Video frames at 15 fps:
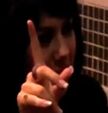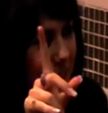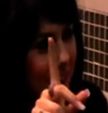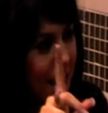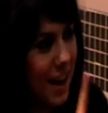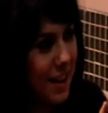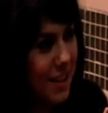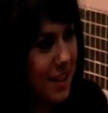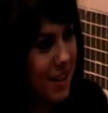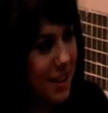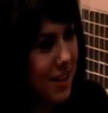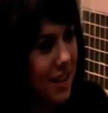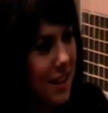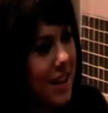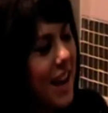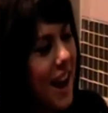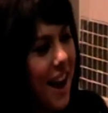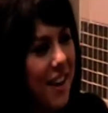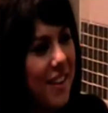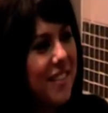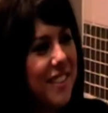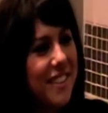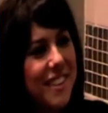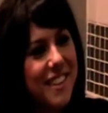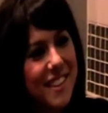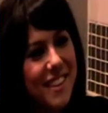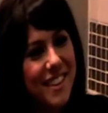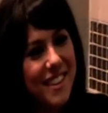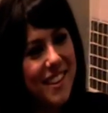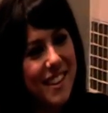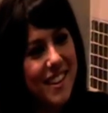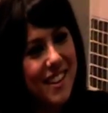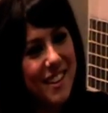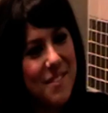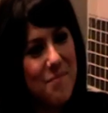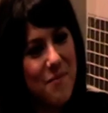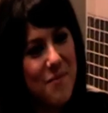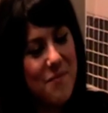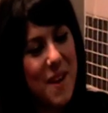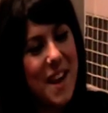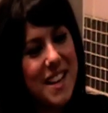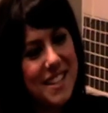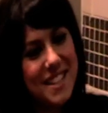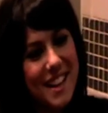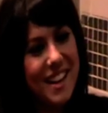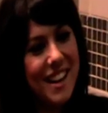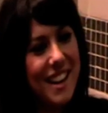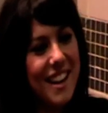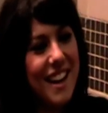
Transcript: wasn't that the whole point? Because you were the one with all the talent. Basically,